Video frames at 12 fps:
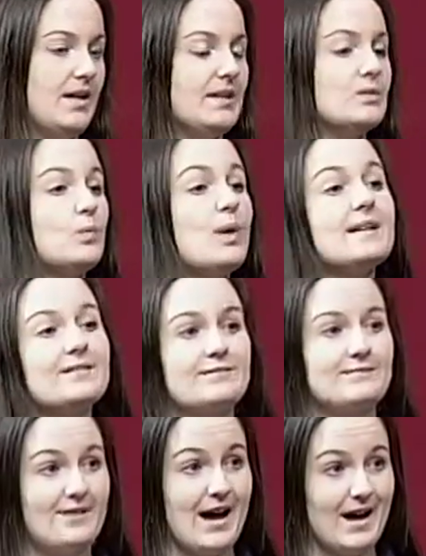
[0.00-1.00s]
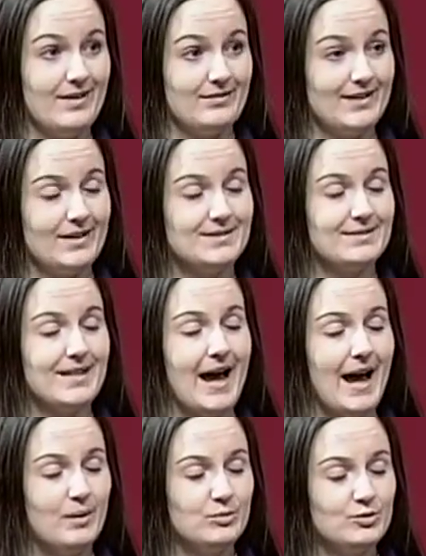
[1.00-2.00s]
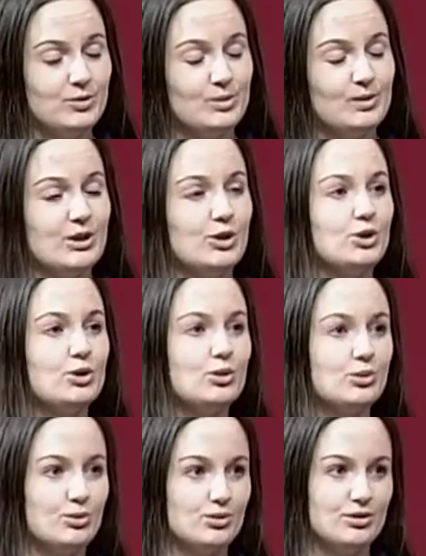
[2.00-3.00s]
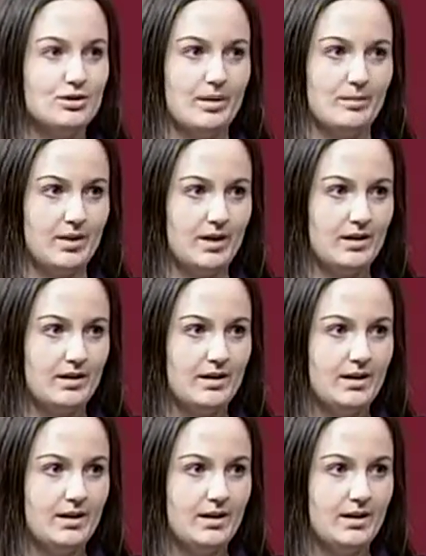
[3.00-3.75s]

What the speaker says: That's 1 in 5, and that is an absolutely huge number.